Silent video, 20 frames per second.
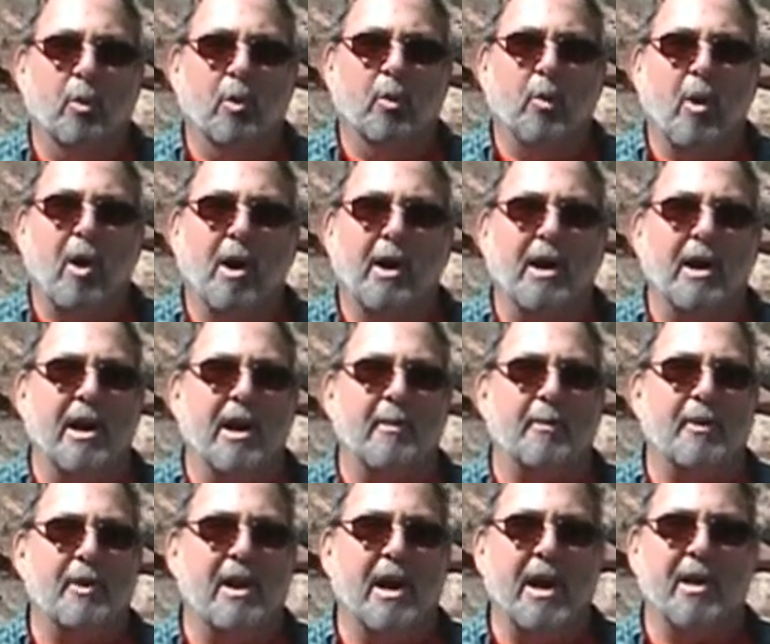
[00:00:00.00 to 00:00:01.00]
we're walking
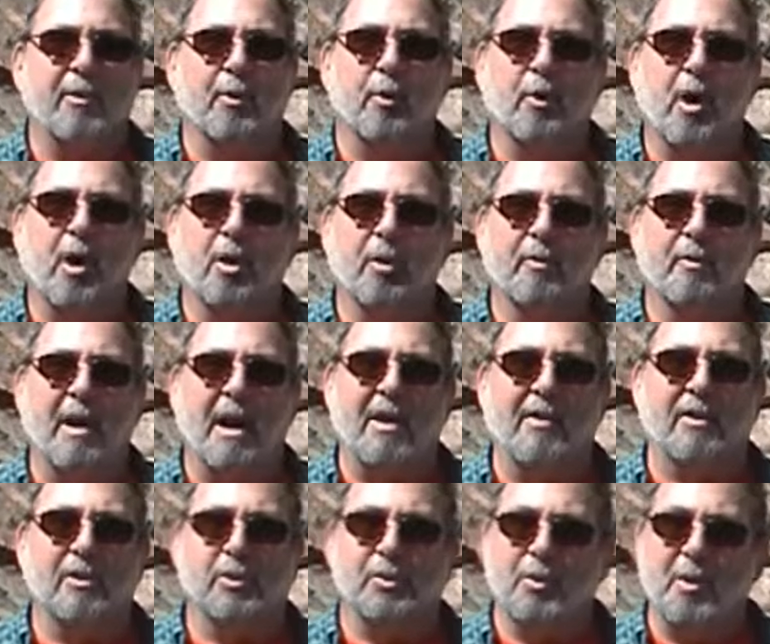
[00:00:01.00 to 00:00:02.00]
up and down the road
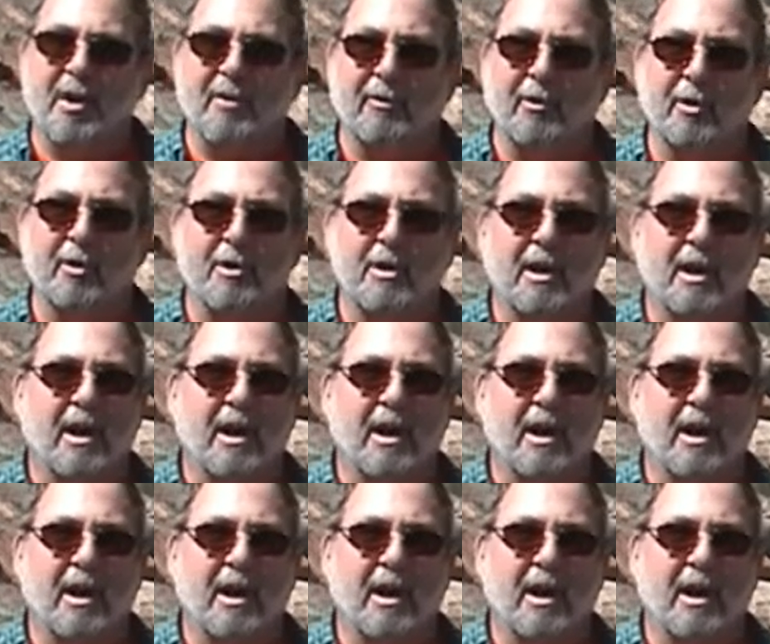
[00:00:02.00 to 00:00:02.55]
by this river,